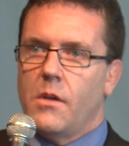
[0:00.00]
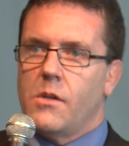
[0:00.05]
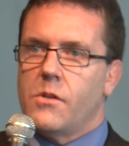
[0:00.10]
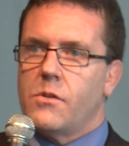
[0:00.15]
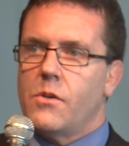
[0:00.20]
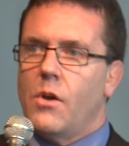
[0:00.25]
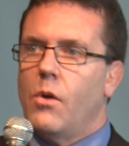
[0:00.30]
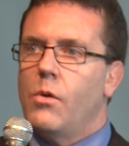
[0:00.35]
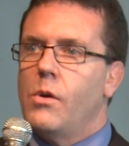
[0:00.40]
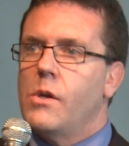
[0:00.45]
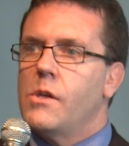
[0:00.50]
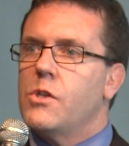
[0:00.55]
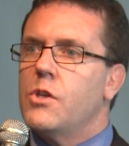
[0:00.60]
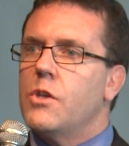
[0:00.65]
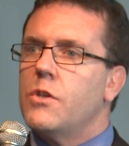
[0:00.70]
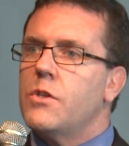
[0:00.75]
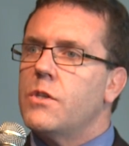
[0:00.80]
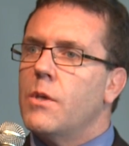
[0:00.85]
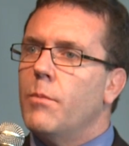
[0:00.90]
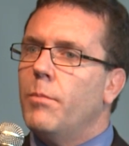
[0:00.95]
So,
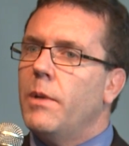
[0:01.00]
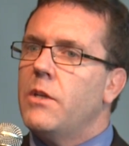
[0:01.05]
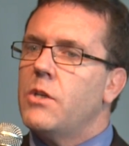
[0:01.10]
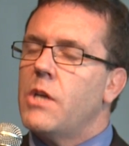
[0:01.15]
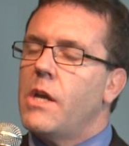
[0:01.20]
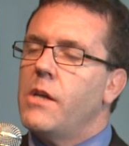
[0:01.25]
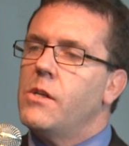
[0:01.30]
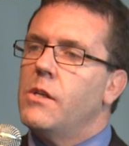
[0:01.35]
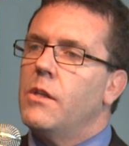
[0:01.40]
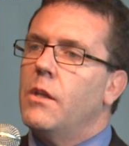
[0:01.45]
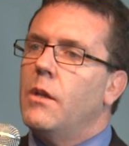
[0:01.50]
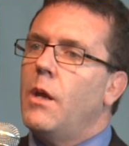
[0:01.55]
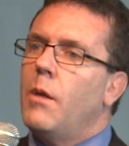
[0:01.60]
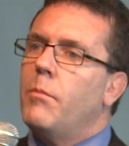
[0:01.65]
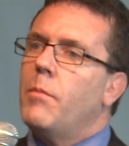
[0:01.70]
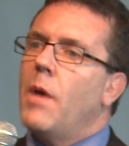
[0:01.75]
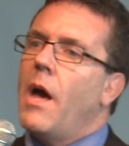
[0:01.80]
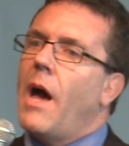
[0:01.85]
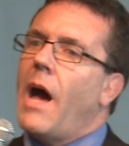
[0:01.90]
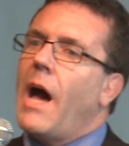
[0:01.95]
just simply changing the name.